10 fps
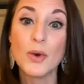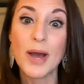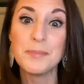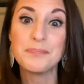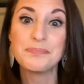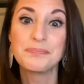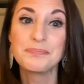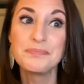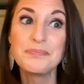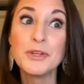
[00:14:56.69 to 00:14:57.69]
Okay,
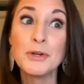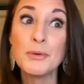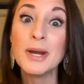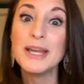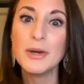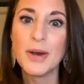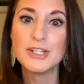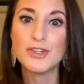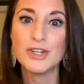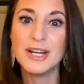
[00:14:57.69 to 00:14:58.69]
great
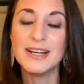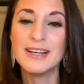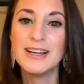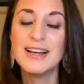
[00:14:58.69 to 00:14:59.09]
question.